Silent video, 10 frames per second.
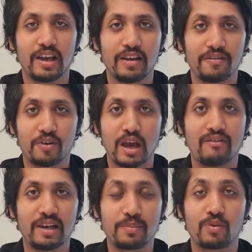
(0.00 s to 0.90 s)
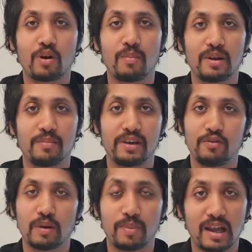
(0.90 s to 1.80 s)
If you have any problem, if
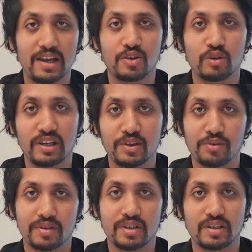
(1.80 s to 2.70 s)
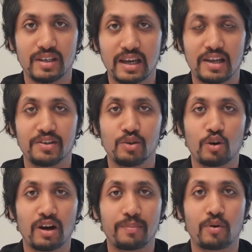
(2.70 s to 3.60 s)
you apply to any university and you
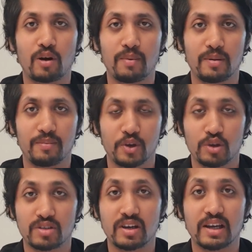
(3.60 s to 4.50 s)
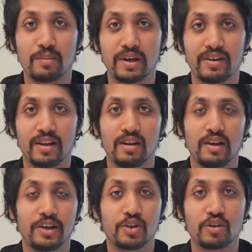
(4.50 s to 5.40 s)
got a problem, you're stuck in middle,
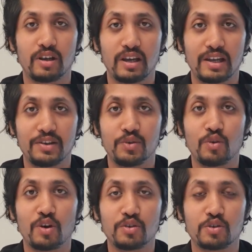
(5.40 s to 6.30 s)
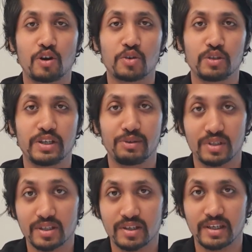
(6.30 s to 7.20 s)
and you want to talk to the
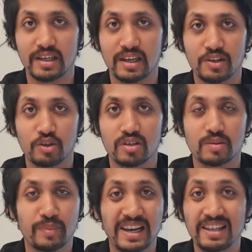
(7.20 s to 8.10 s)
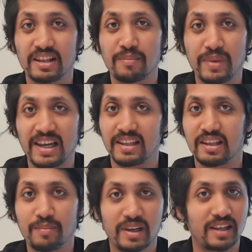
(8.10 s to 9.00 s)
university and you're just mailing them,
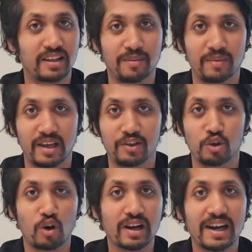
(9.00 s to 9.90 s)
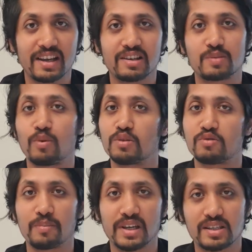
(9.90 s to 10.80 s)
and you're not getting a response
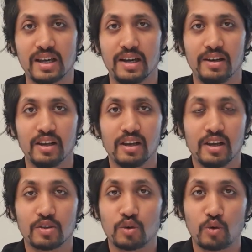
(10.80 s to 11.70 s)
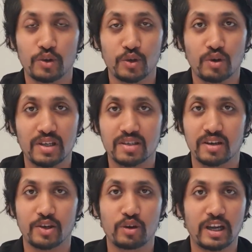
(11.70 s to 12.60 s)
from their side. So you are
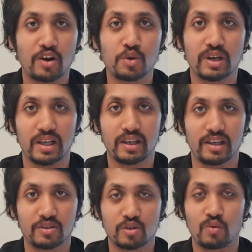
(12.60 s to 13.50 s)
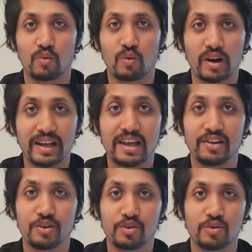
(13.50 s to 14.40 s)
stuck, you cannot do anything. So what can
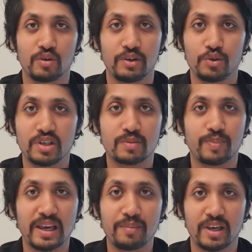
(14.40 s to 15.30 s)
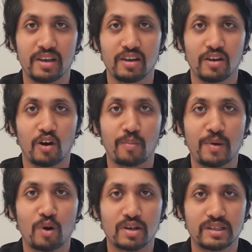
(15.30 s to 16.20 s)
you do? You just ping me on my
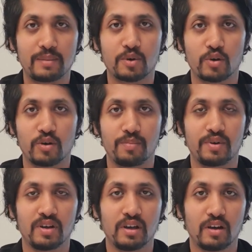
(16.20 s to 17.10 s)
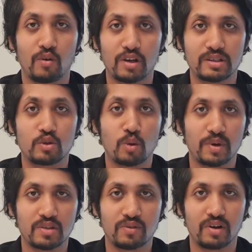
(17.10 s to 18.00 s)
WhatsApp group, What's
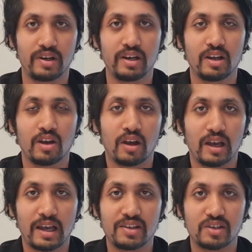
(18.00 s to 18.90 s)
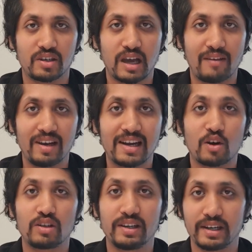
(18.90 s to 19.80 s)
Tomar's World, and I will get
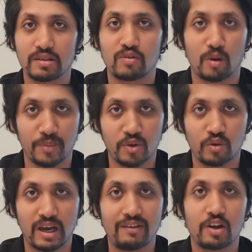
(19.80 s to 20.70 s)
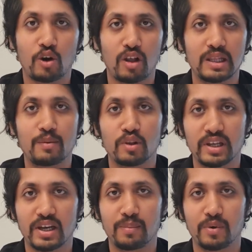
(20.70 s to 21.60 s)
all the details from you. I will call them on
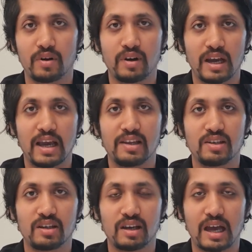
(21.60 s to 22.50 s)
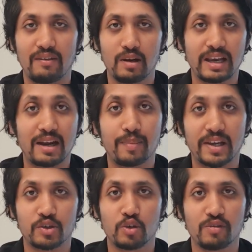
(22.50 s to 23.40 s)
their number, and I will get
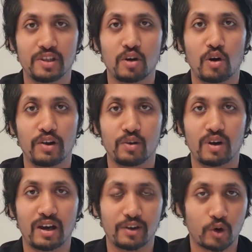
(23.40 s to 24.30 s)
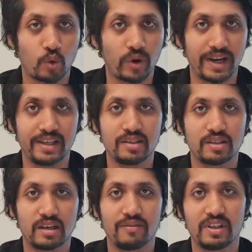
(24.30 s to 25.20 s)
back to you with all your queries
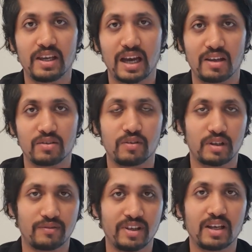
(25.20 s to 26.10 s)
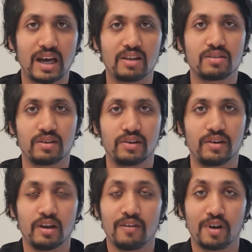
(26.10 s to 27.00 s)
with the answer.
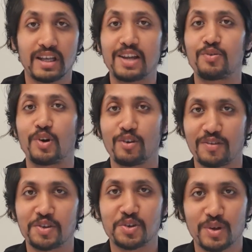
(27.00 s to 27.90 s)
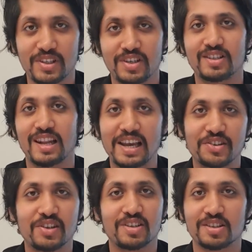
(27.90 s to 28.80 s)
For that, what you have to do is just like,
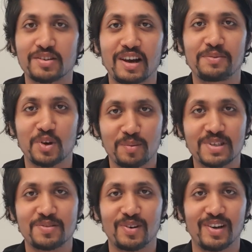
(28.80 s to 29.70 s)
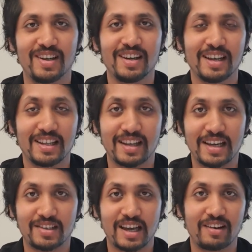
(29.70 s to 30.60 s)
share, subscribe Tomar's World,
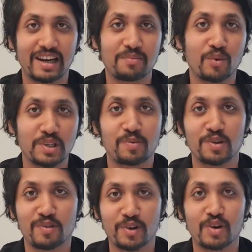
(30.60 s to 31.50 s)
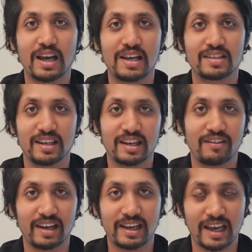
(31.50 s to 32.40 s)
that I'll get more response for you guys, and
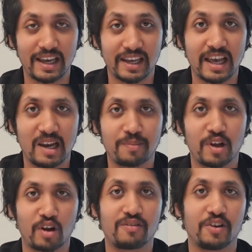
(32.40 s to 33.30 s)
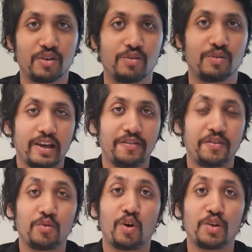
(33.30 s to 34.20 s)
I can help a lot for you. If
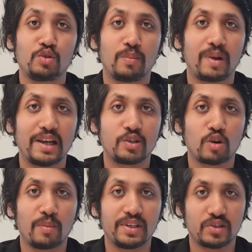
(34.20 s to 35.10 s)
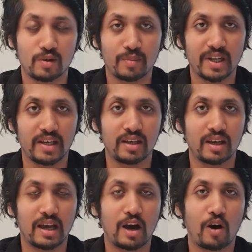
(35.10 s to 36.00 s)
you want to apply job in Germany
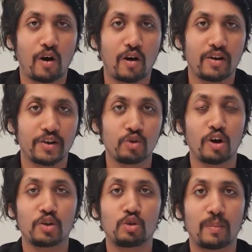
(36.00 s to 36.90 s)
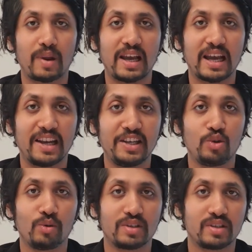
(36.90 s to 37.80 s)
or you want to apply any
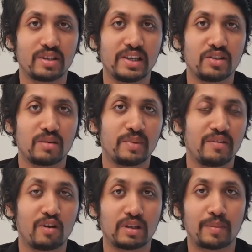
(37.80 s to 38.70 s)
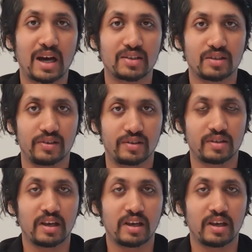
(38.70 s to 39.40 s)
university in Germany for the masters